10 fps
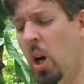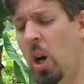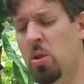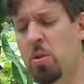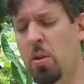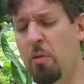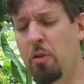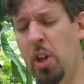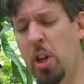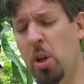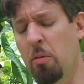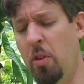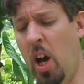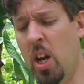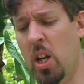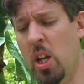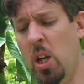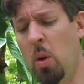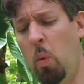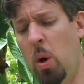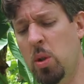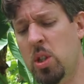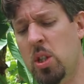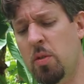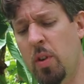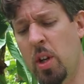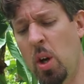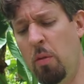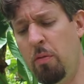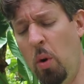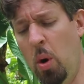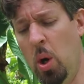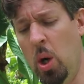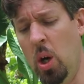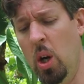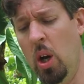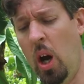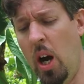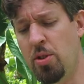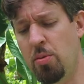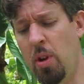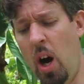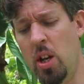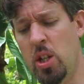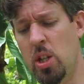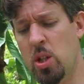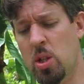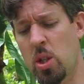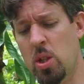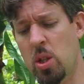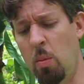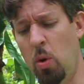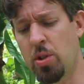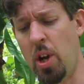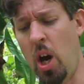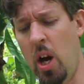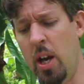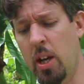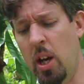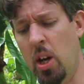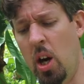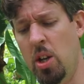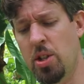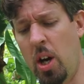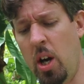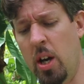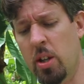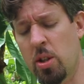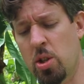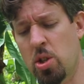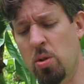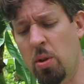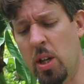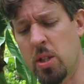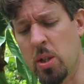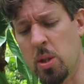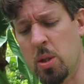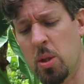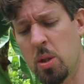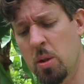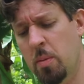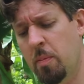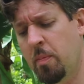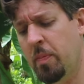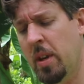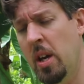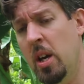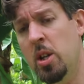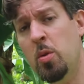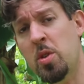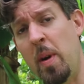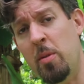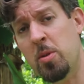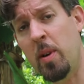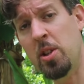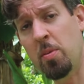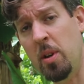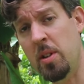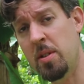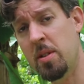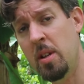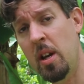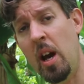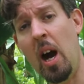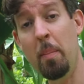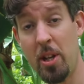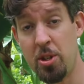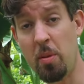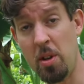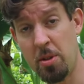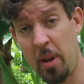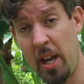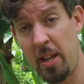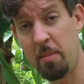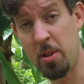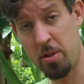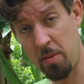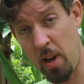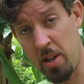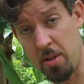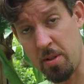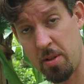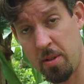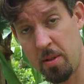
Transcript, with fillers: Other than feeding your vanity, what was this video for? I do not need to see someone tying and untying their shoelaces. To which my response was, I'll bet you also hate Mr. Rogers.